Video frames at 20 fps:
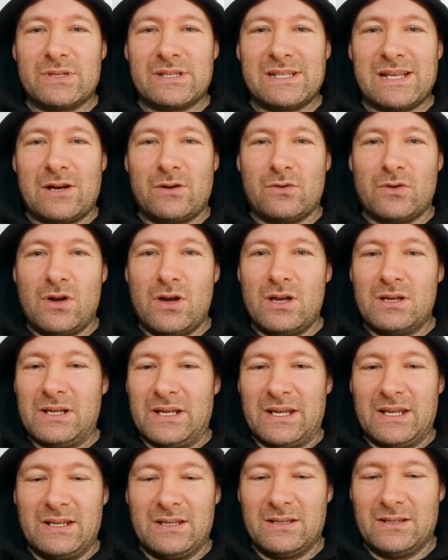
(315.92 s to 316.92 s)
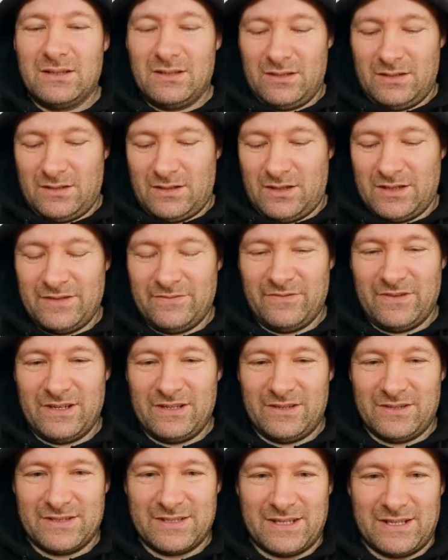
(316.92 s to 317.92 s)
was an hour early. I didn't
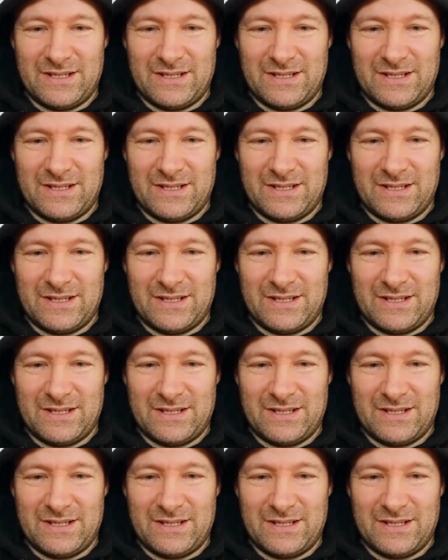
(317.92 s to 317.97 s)
realise